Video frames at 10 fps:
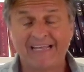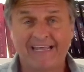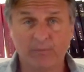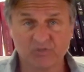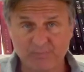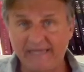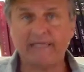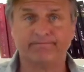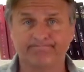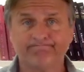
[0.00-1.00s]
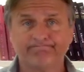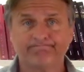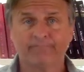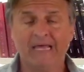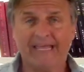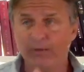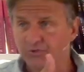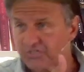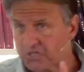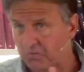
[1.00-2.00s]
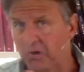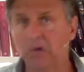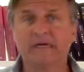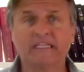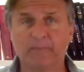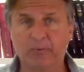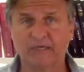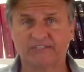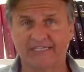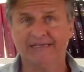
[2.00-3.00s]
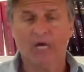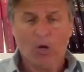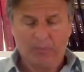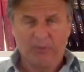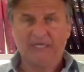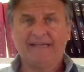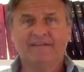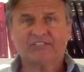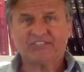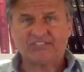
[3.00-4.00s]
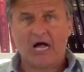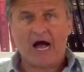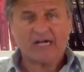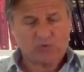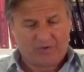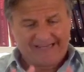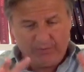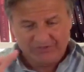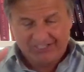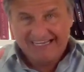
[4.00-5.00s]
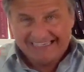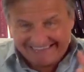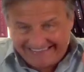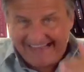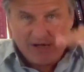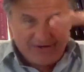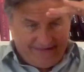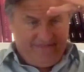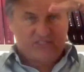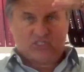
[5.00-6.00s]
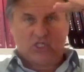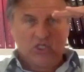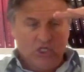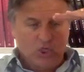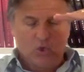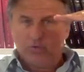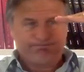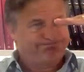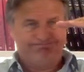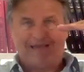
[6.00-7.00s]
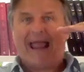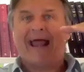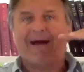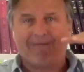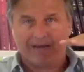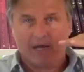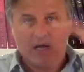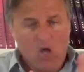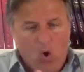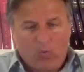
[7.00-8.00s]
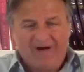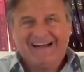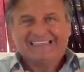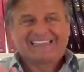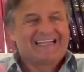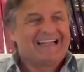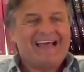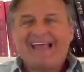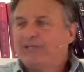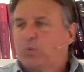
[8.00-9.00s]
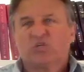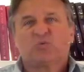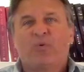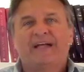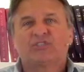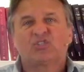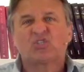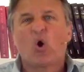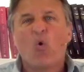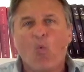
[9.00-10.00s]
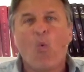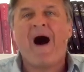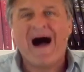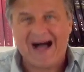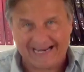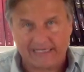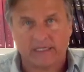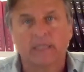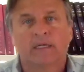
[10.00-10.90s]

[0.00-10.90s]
He was beaten. He was thrown into prison, put in the stocks where he was down in this little area where his legs were spread so wide.